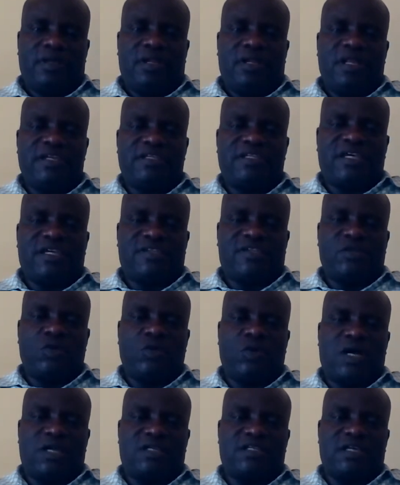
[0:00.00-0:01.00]
Let us
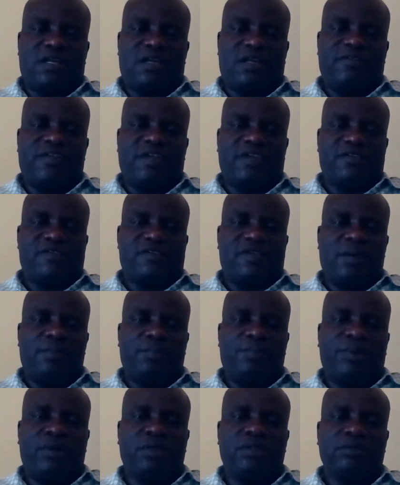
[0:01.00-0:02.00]
look at another
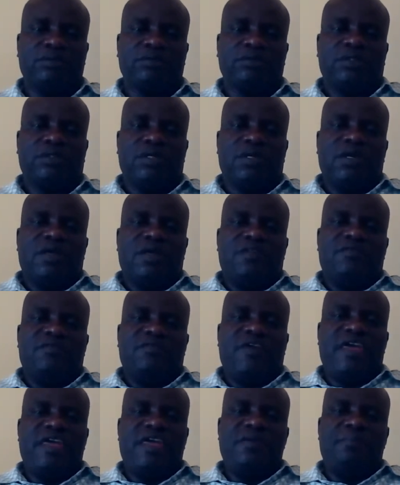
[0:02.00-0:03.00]
example.
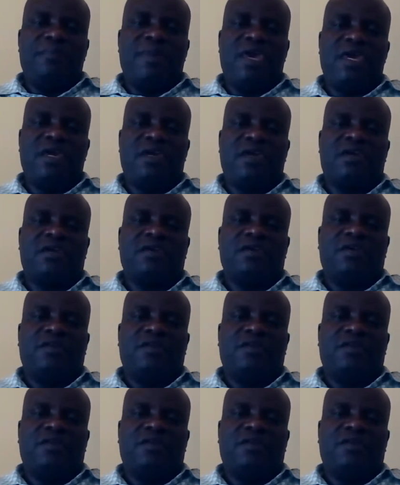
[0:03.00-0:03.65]
They make